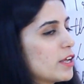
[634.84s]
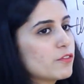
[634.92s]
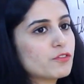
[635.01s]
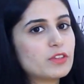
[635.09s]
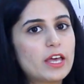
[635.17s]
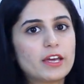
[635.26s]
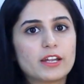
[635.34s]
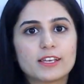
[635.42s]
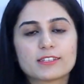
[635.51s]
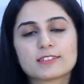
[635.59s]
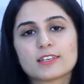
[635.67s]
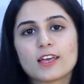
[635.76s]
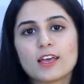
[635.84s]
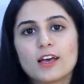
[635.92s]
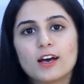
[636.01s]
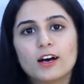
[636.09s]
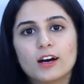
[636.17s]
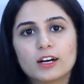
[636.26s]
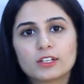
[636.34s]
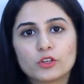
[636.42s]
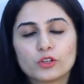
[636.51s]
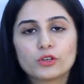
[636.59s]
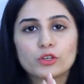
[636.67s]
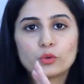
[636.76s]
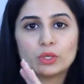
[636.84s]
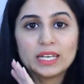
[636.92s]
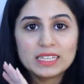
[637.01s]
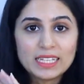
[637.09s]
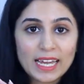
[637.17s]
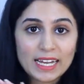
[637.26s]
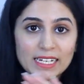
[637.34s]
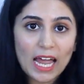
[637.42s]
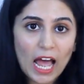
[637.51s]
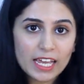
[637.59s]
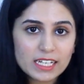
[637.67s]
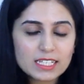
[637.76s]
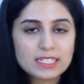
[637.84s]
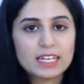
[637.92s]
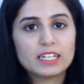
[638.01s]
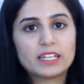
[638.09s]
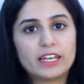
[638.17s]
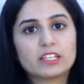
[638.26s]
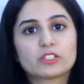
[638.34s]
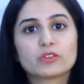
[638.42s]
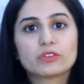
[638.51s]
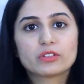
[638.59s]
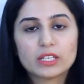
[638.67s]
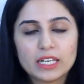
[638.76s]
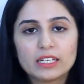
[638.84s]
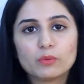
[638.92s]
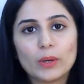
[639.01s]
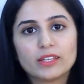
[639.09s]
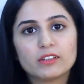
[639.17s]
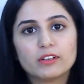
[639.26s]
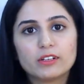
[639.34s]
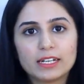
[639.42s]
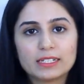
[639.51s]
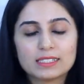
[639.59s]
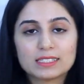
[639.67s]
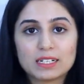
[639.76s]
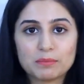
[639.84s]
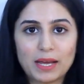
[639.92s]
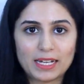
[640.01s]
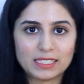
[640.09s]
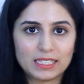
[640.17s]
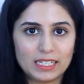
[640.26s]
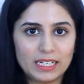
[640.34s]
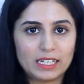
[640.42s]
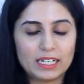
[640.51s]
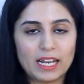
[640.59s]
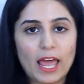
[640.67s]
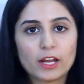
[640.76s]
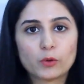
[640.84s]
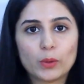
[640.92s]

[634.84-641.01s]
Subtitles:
If there is, you read the entire sentence to see whether it is grammatically correct,